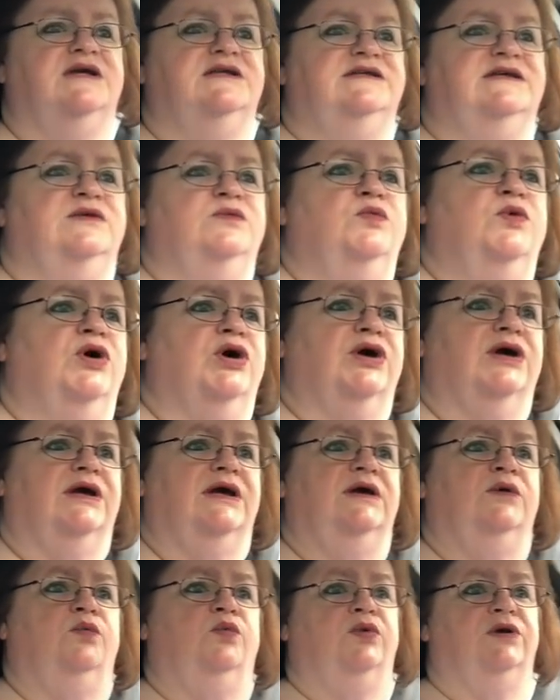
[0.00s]
Didn't work.
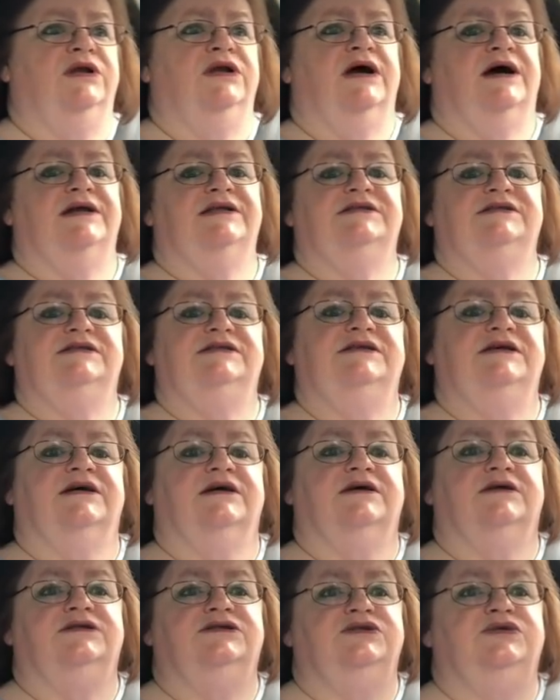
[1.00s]
It would not
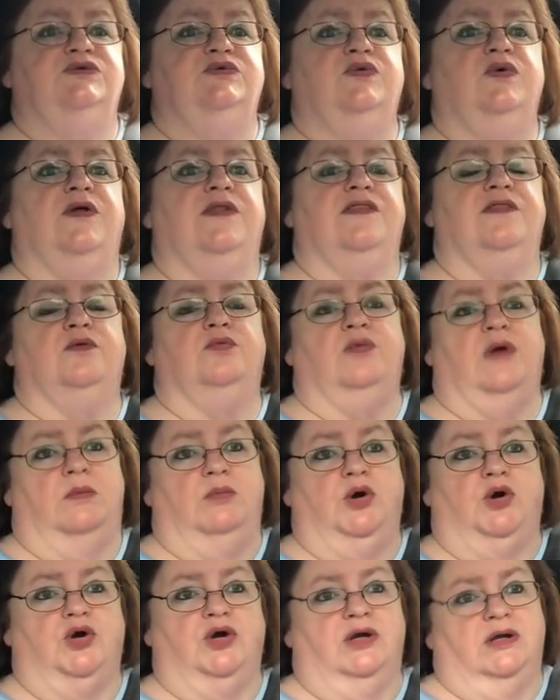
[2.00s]
stick to the
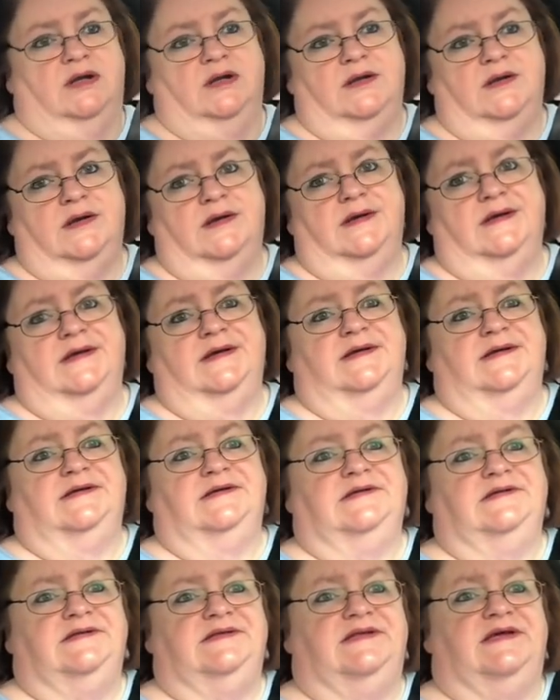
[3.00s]
rubber
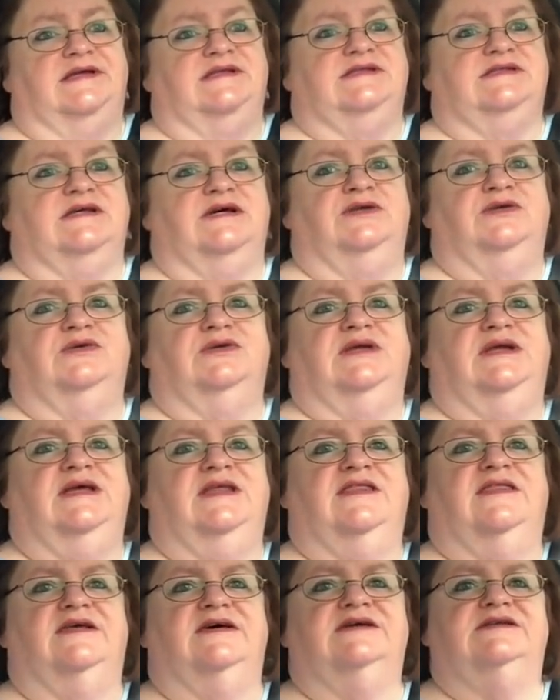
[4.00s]
that's
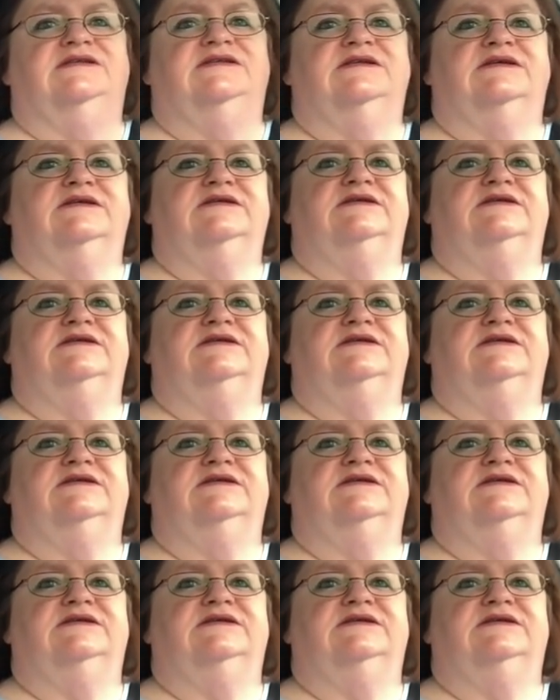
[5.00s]
underneath this.